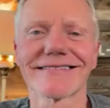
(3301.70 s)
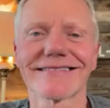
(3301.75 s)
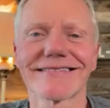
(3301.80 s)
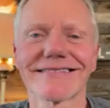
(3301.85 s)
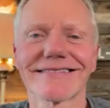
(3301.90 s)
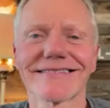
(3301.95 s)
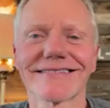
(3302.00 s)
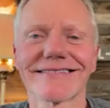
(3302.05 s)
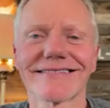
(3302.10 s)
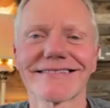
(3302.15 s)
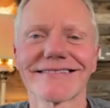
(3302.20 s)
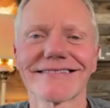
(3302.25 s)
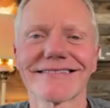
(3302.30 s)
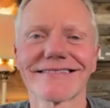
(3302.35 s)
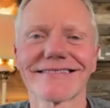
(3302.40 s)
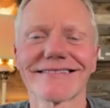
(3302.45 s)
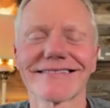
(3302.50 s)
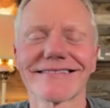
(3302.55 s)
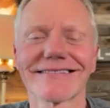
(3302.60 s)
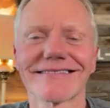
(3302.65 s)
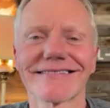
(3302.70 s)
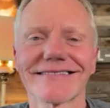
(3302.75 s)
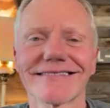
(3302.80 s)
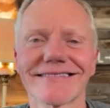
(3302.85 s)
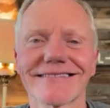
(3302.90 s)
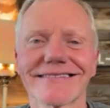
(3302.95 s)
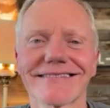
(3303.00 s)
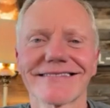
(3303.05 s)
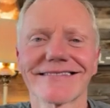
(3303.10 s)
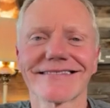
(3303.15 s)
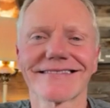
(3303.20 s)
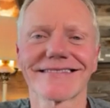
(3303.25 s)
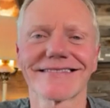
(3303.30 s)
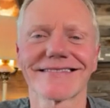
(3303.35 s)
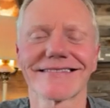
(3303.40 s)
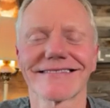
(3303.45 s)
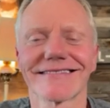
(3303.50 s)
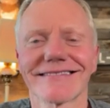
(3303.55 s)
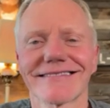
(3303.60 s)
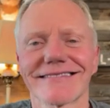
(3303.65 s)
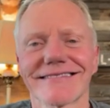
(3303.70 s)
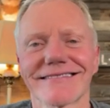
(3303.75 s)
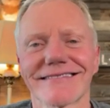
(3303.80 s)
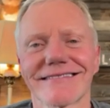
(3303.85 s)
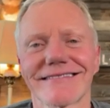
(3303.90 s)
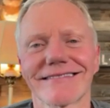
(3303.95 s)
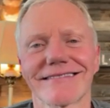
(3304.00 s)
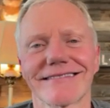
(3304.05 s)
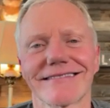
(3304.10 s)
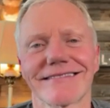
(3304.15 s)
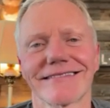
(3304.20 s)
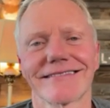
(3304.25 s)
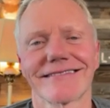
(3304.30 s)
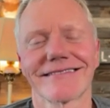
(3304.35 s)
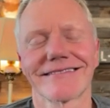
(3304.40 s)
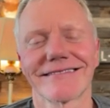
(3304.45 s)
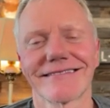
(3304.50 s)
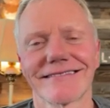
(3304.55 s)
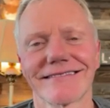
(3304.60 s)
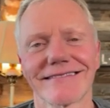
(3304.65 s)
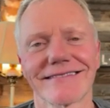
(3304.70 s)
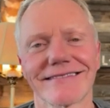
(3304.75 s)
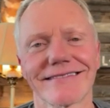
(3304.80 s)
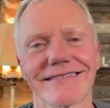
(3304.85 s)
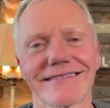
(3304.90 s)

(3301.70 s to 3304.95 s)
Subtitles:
No words are spoken by the person on screen.